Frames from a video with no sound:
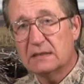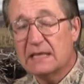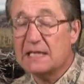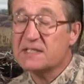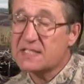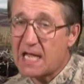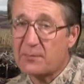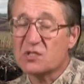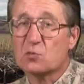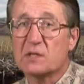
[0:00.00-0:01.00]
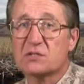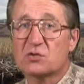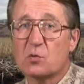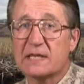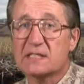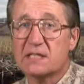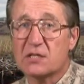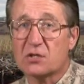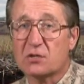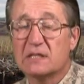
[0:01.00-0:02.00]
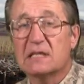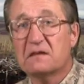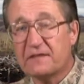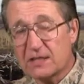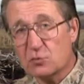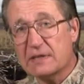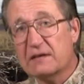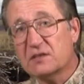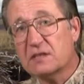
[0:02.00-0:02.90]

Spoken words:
And this happens once or twice a year if I don't have it